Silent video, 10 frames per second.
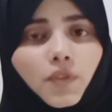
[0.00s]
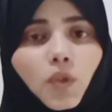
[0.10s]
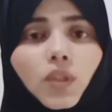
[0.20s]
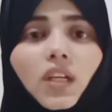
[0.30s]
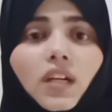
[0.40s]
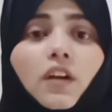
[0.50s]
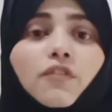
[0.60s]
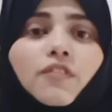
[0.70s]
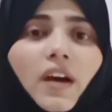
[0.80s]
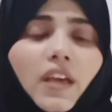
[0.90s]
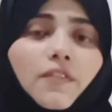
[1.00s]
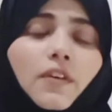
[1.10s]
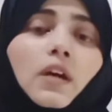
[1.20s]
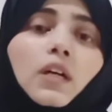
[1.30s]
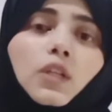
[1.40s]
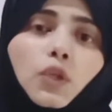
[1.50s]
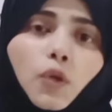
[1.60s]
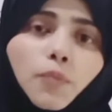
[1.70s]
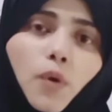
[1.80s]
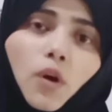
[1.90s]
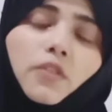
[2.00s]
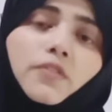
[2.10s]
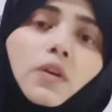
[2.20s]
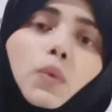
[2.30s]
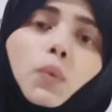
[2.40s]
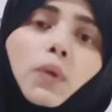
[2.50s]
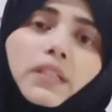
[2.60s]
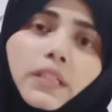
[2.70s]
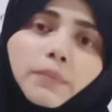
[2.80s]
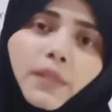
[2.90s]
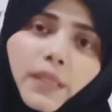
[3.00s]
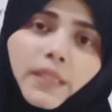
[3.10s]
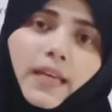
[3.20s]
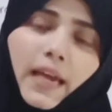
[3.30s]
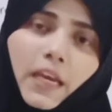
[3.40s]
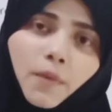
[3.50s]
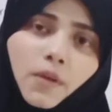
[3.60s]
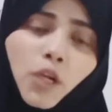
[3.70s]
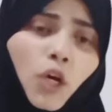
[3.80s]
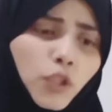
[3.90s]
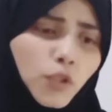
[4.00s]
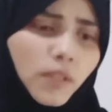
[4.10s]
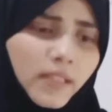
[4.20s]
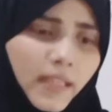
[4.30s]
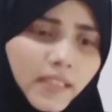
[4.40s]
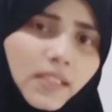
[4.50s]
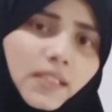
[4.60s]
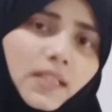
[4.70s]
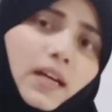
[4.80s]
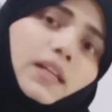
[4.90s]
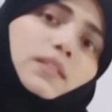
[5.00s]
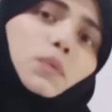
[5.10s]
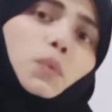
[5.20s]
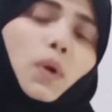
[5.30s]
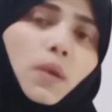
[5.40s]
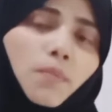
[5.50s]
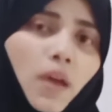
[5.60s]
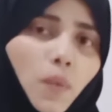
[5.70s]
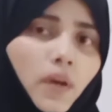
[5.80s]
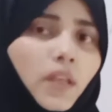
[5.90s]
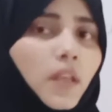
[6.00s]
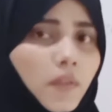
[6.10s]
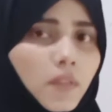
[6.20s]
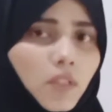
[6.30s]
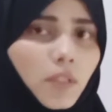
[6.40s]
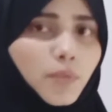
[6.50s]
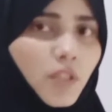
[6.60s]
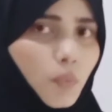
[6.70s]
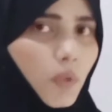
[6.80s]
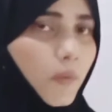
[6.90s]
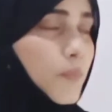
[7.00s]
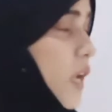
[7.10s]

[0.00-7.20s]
So there are 5 group of vertebrate animal. So let's start one by one in a description way.